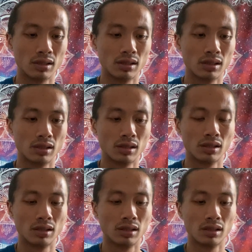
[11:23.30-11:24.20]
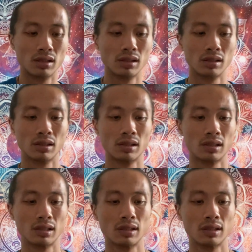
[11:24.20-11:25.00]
Nothing is said.